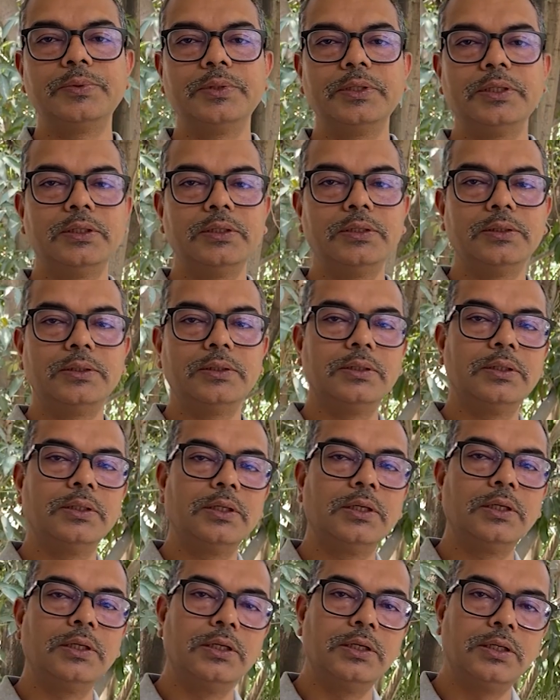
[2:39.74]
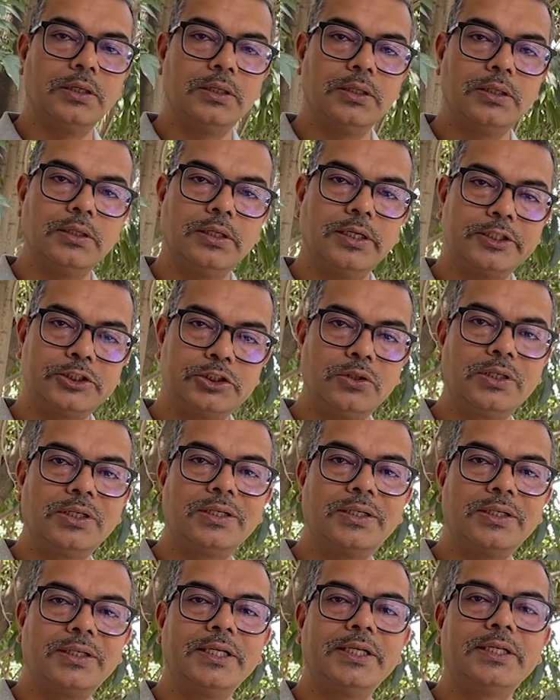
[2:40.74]
we will
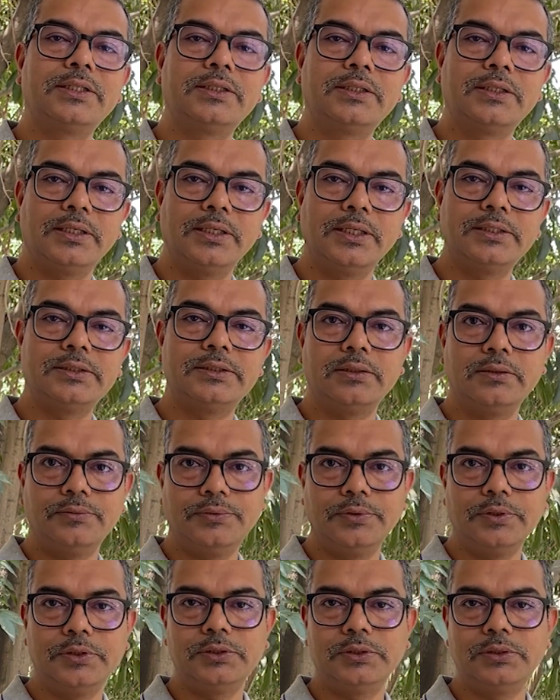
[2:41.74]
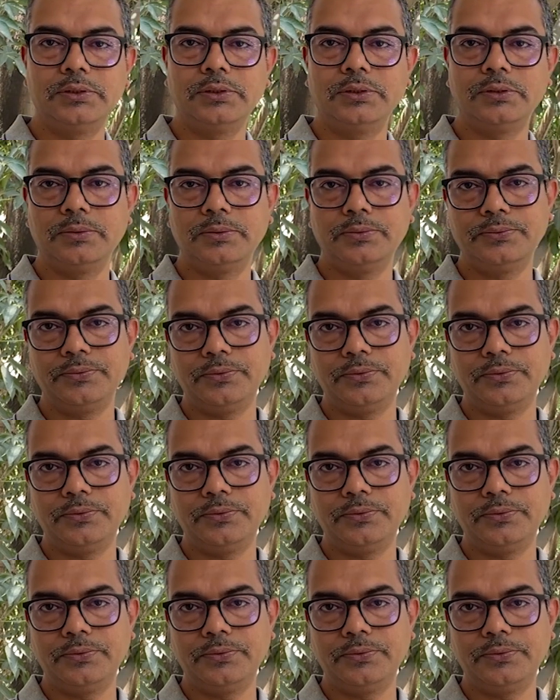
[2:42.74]
actually create connection first